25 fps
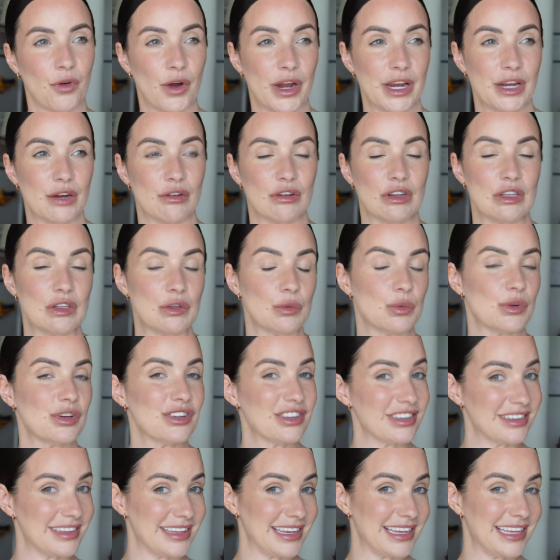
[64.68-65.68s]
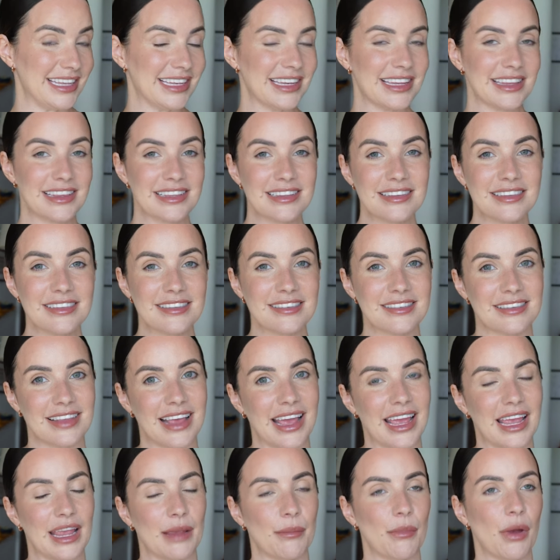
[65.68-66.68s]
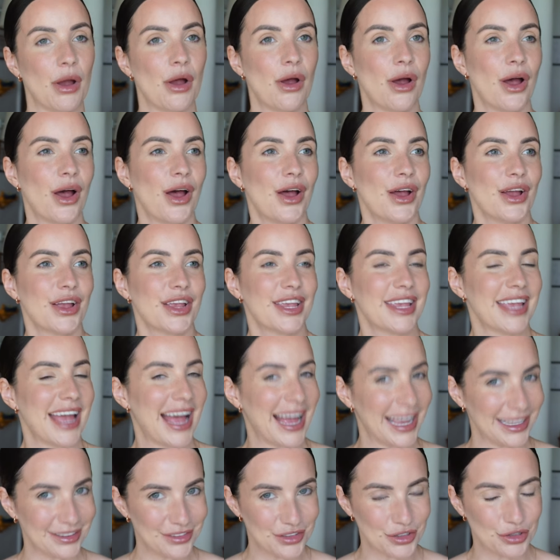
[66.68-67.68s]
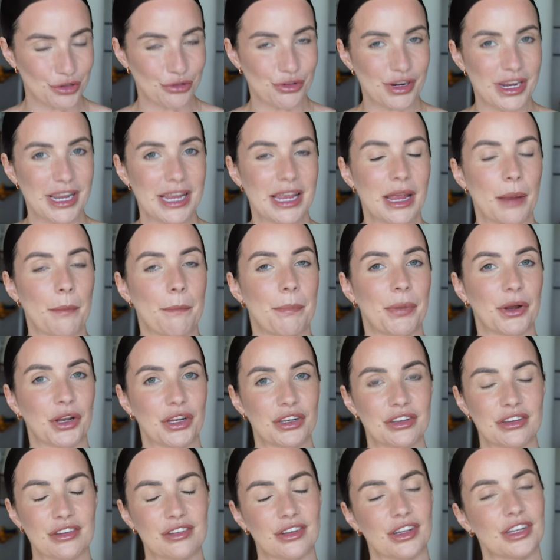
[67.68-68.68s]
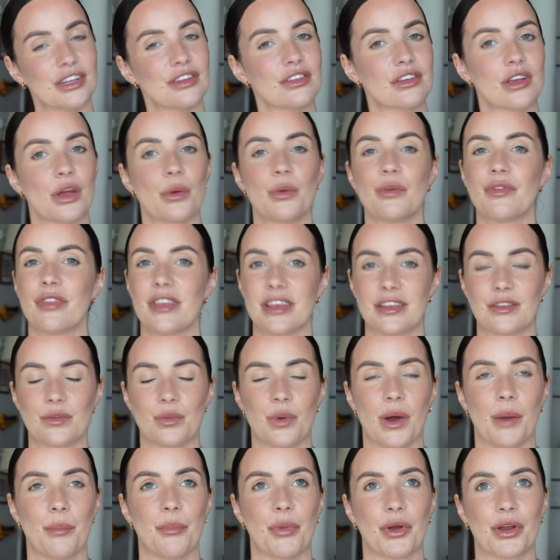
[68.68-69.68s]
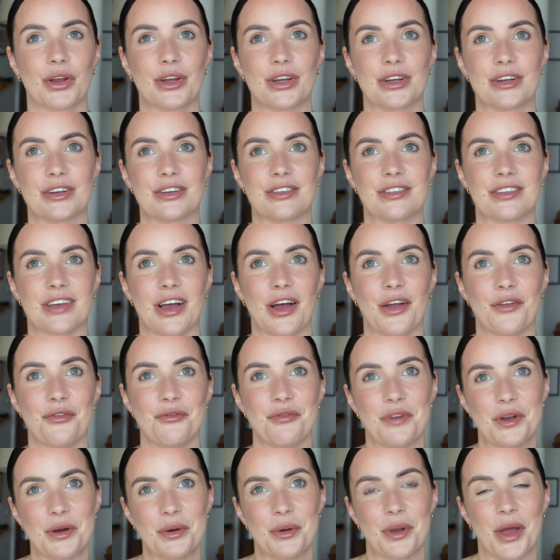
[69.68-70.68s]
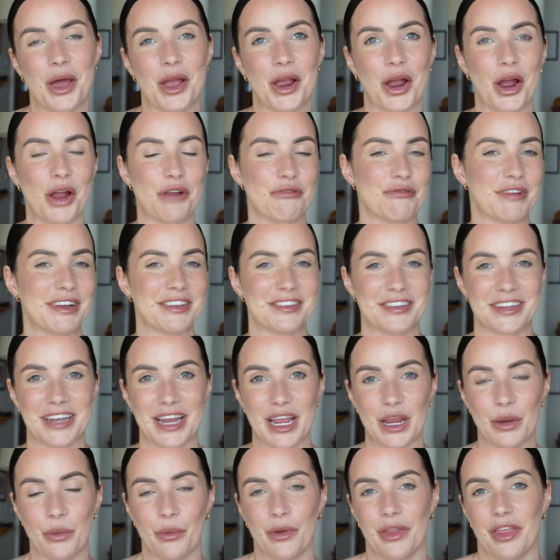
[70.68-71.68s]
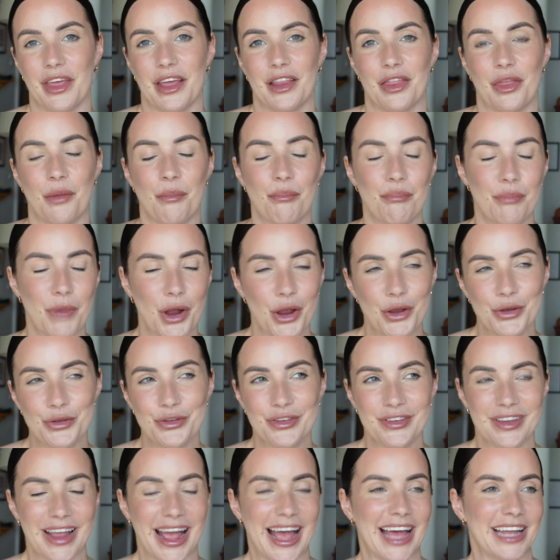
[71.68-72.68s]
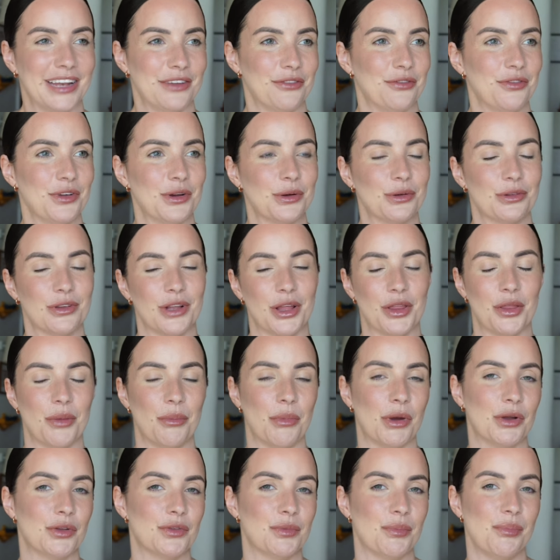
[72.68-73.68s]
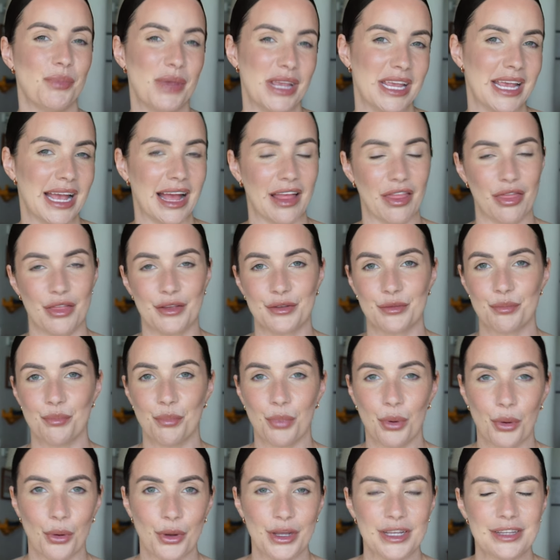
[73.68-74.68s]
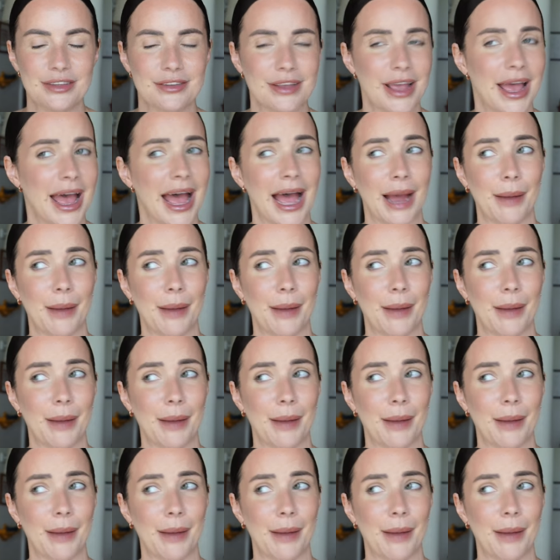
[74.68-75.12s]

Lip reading: fragrance which is in the same category, but I decided to go with this one because I feel like I resonate with it the most and it feels like the most me at this point.